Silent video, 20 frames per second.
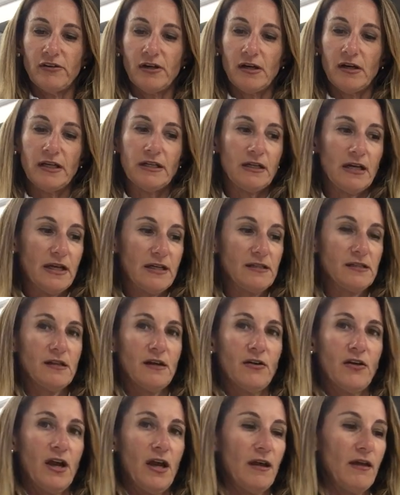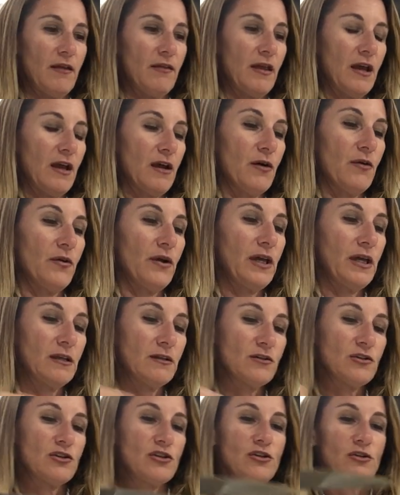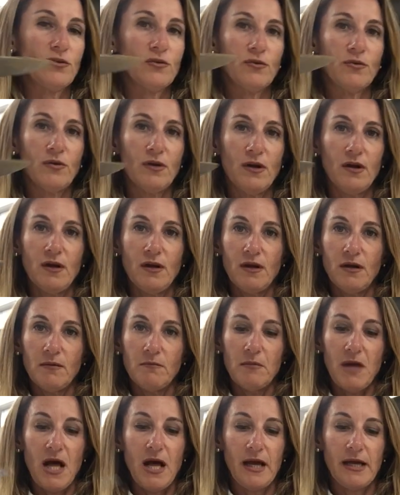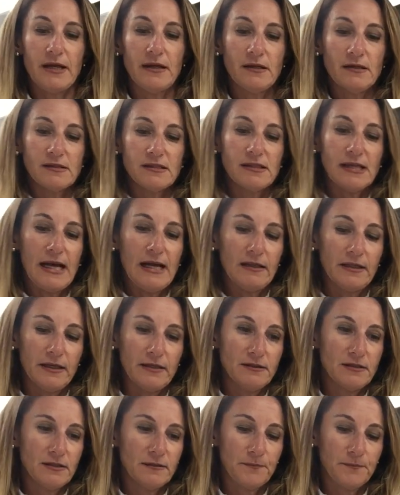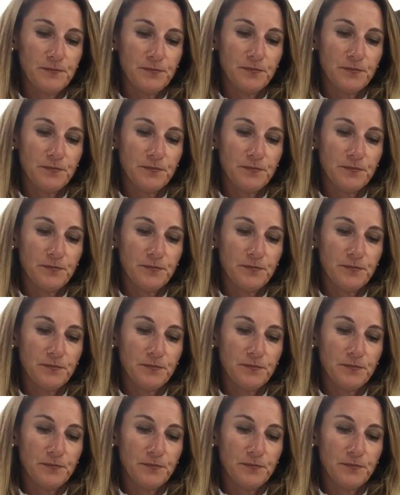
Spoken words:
very nice. Okay, and they go into my salad.